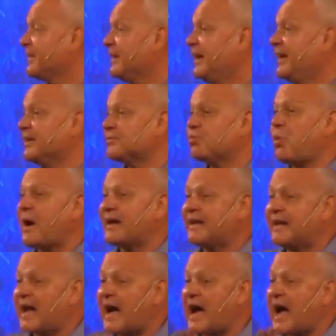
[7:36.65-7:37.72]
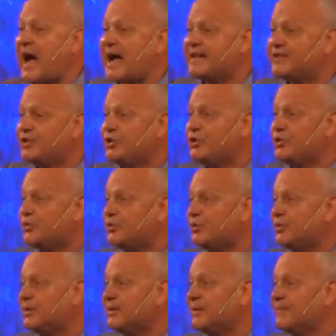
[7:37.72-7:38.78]
It is what can I
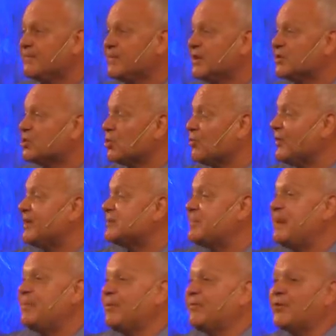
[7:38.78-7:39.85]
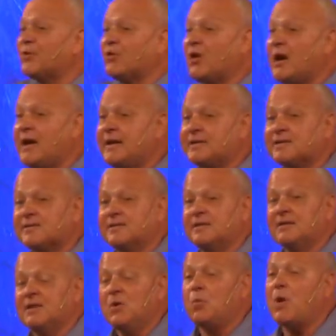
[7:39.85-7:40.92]
do to reach people for Christ?
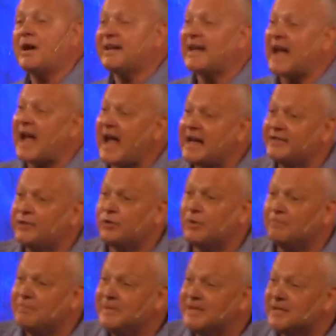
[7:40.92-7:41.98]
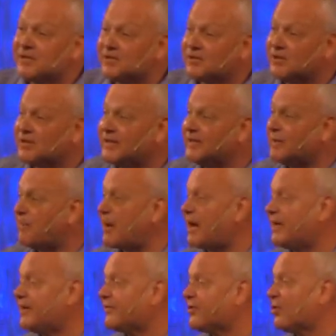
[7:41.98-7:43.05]
What can I do to minister in the
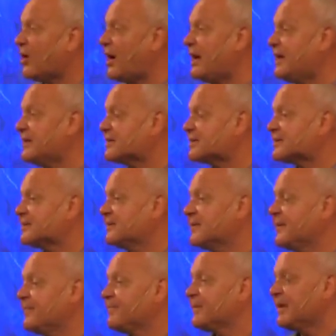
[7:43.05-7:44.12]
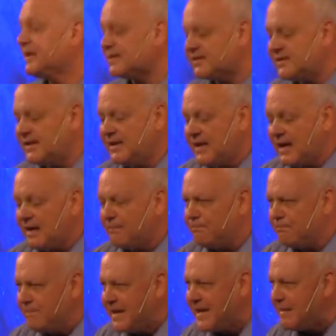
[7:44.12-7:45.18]
body of Christ? It's the
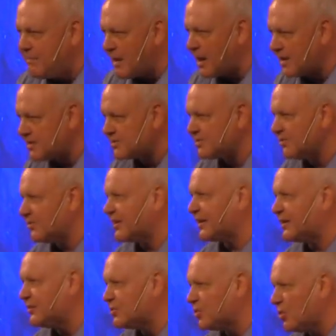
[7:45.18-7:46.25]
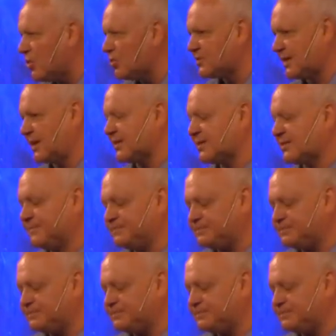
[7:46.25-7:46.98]
me monster that controls us.